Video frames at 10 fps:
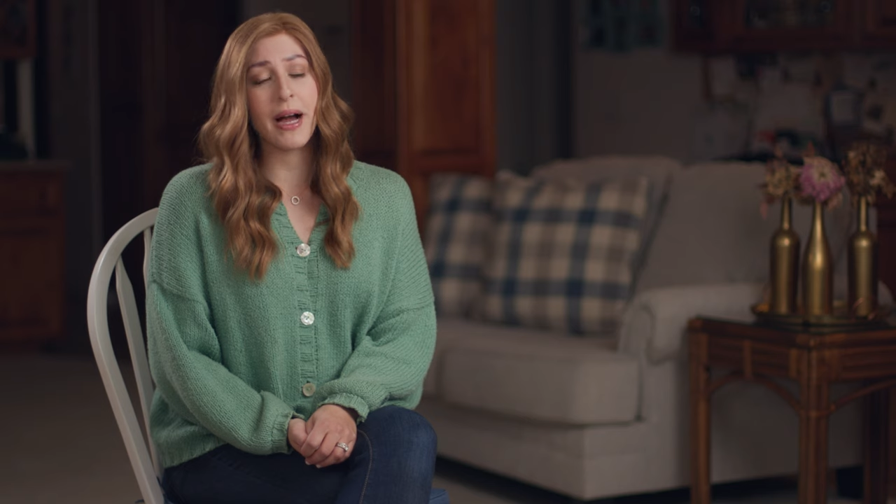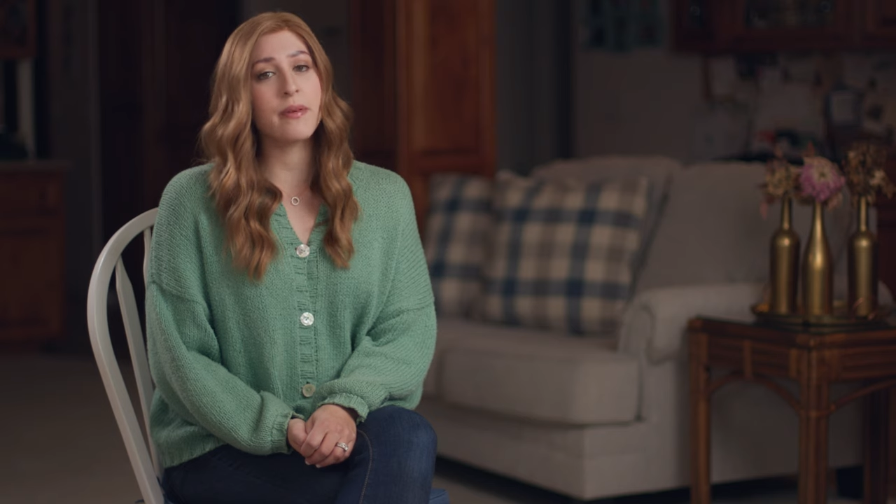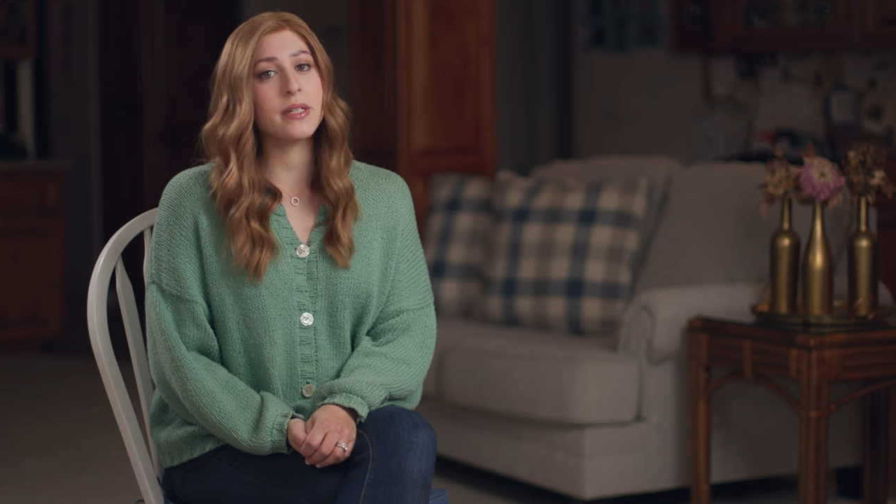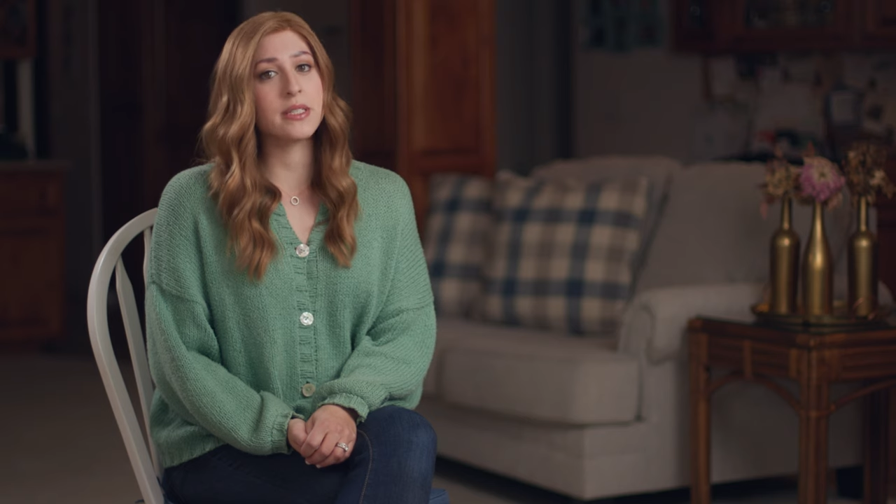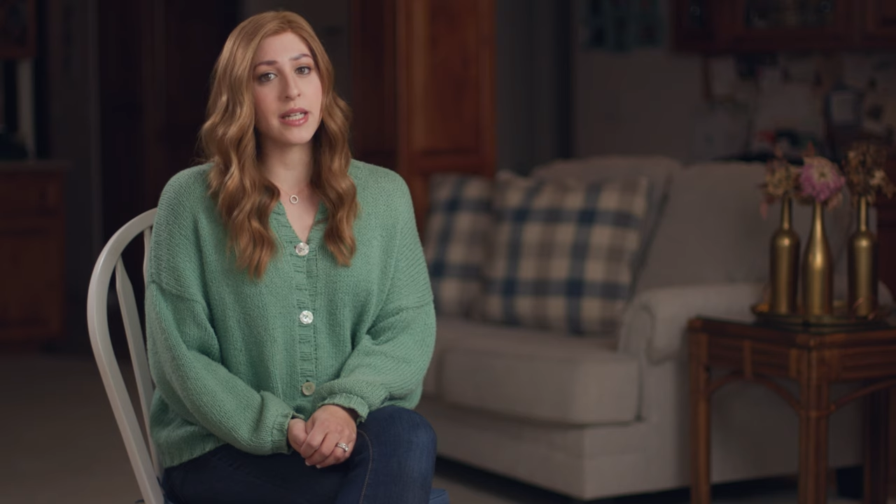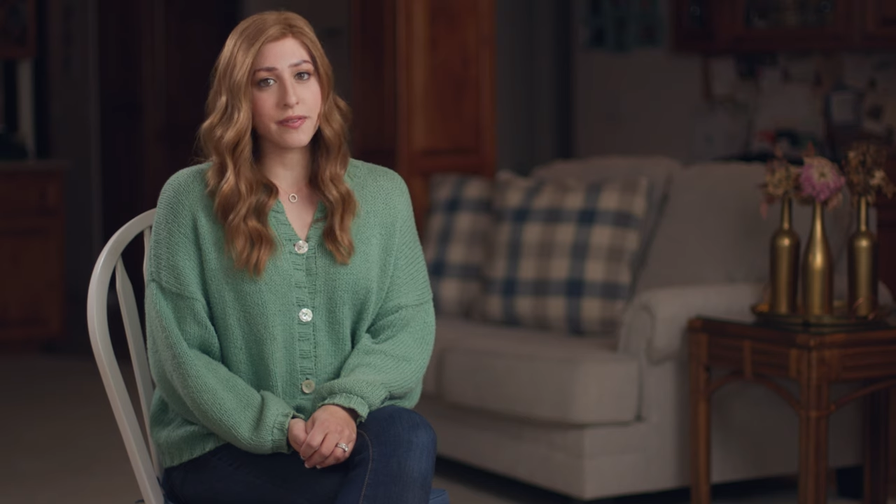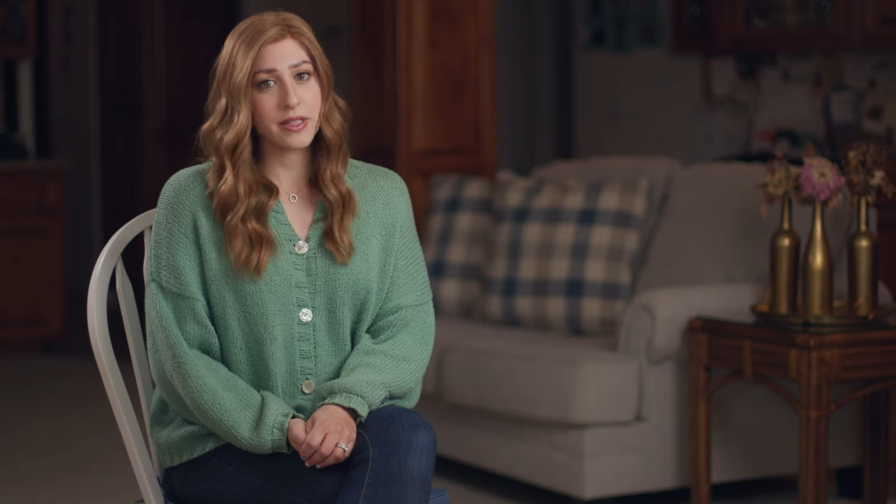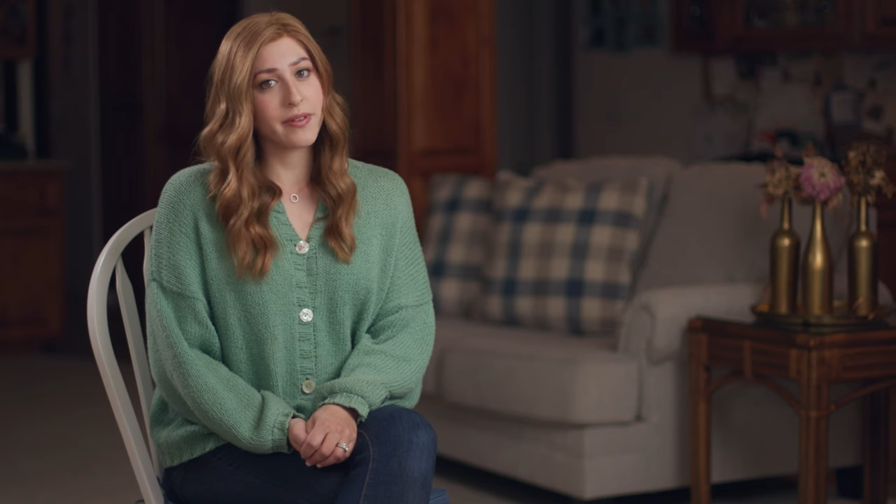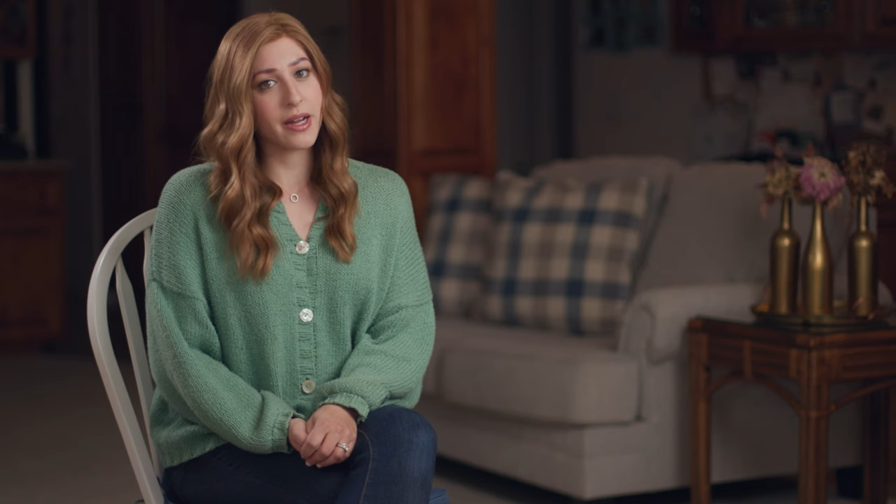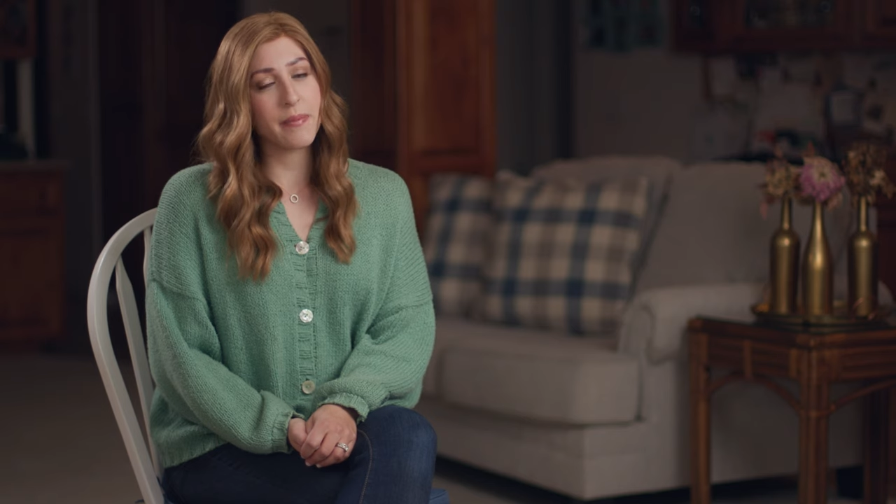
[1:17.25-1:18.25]
I would
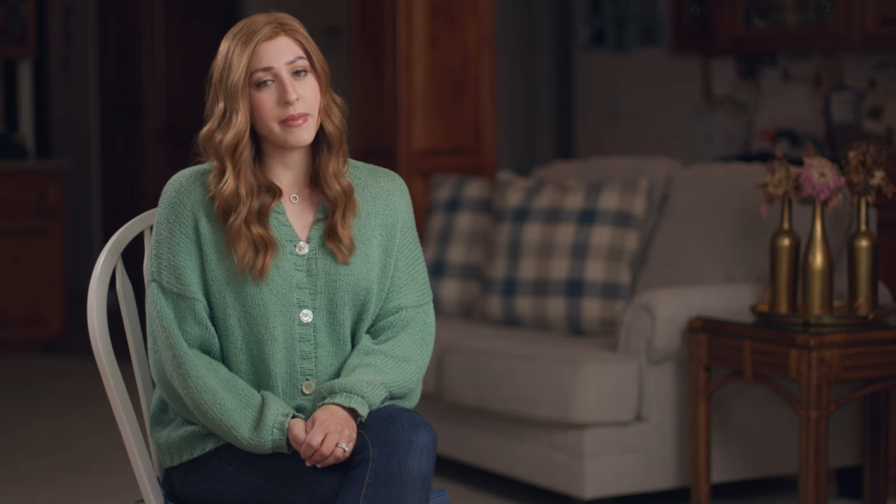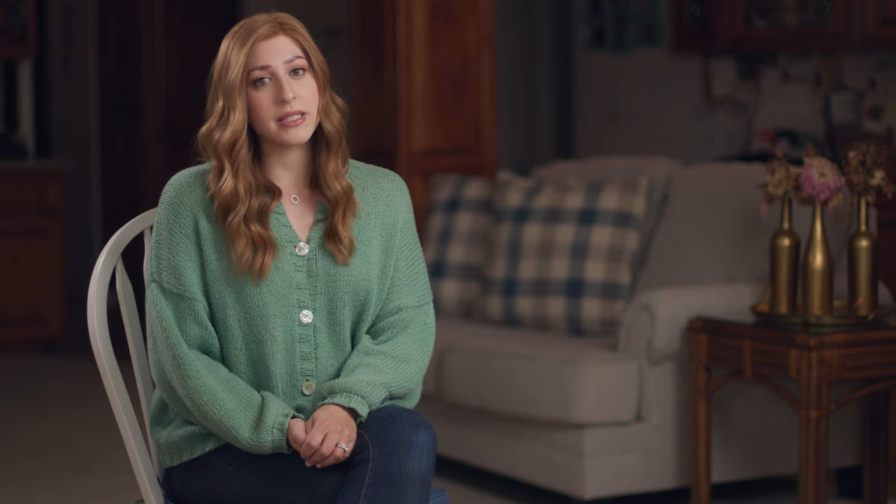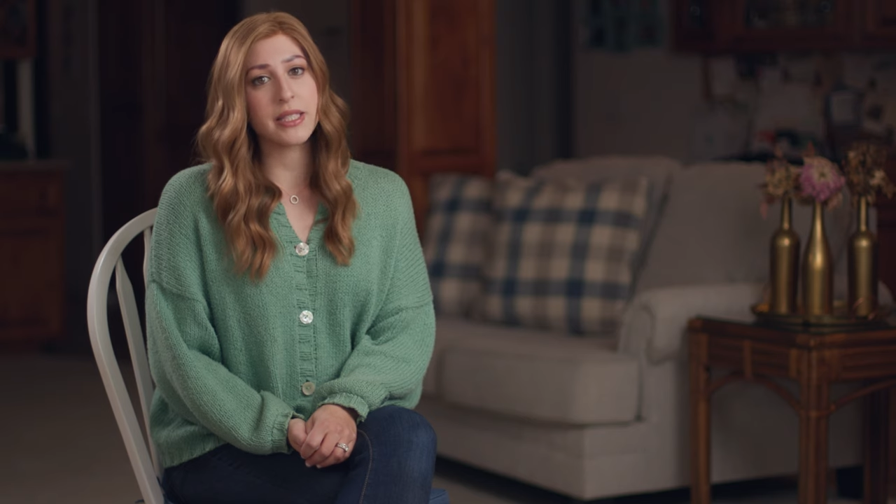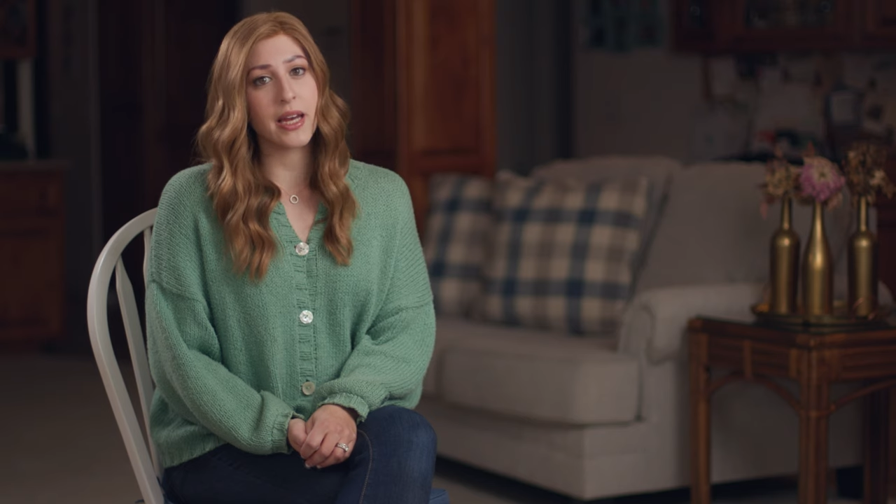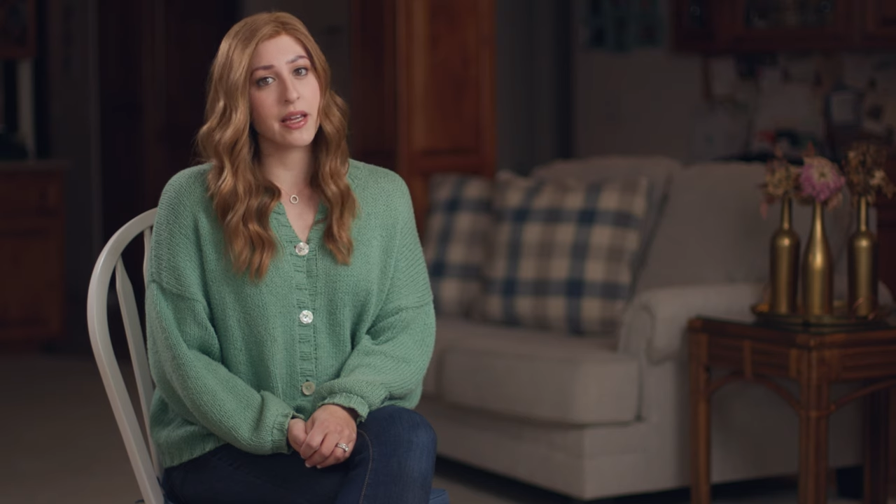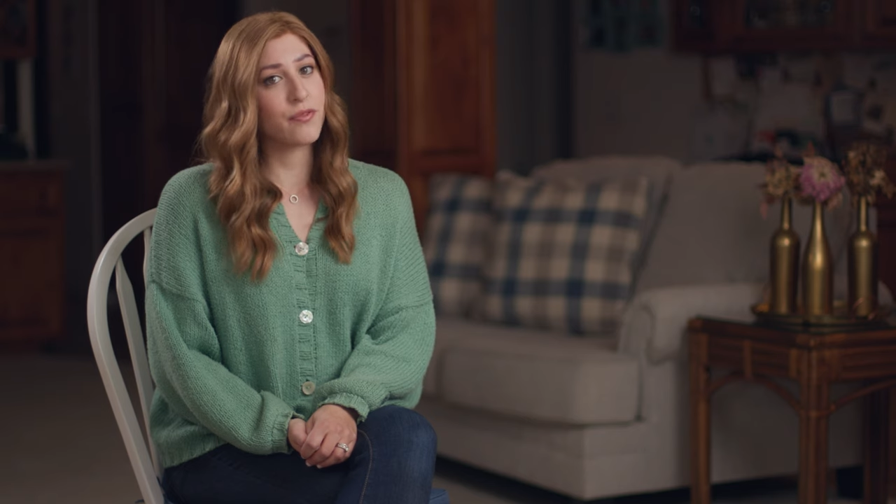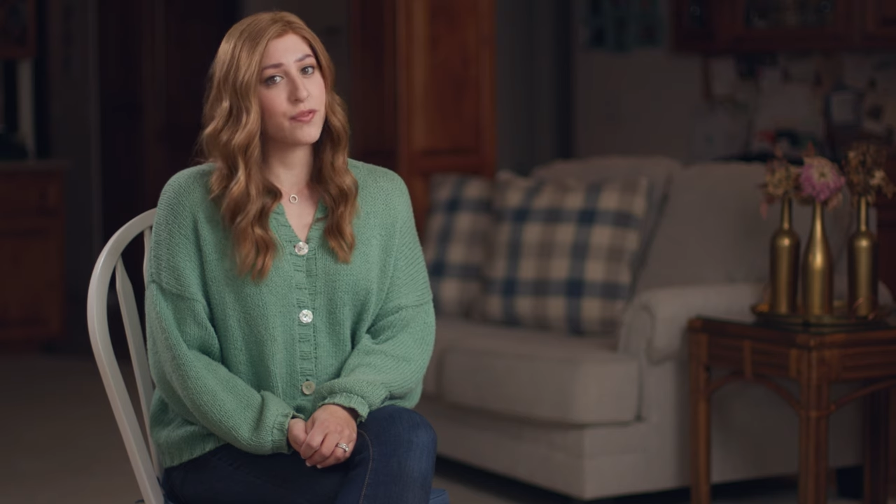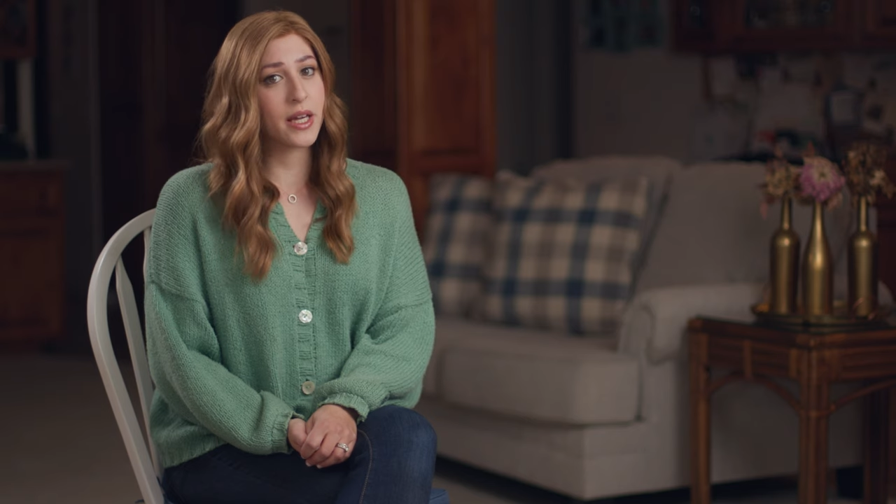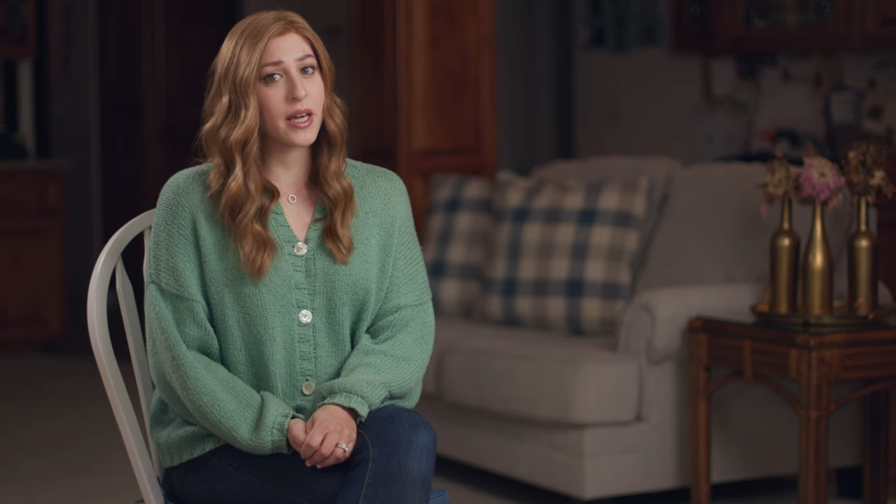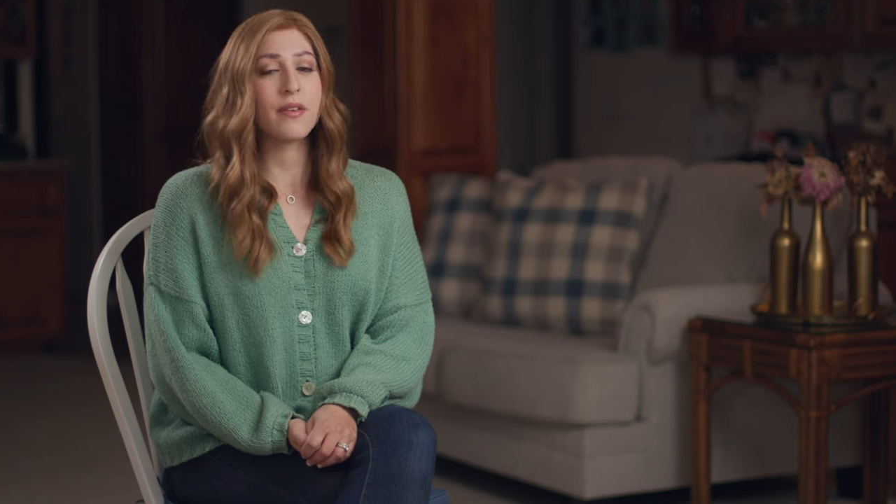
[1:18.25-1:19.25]
definitely recommend getting a
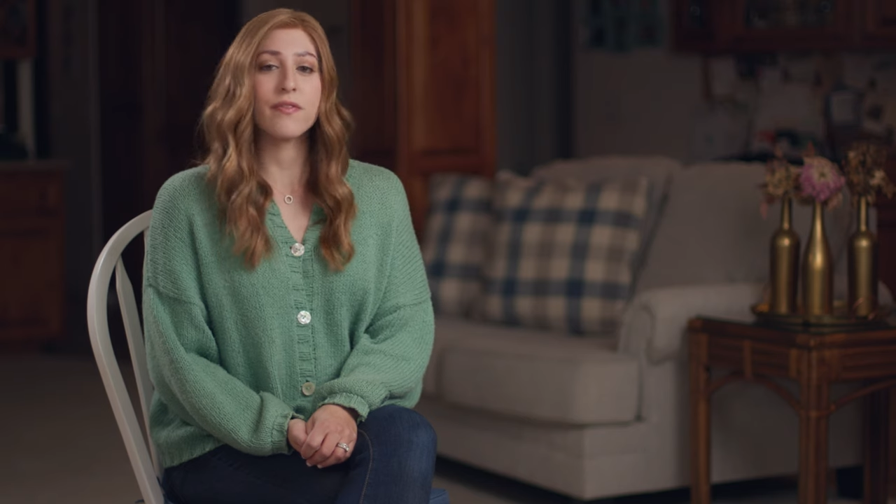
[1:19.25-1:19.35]
fit kit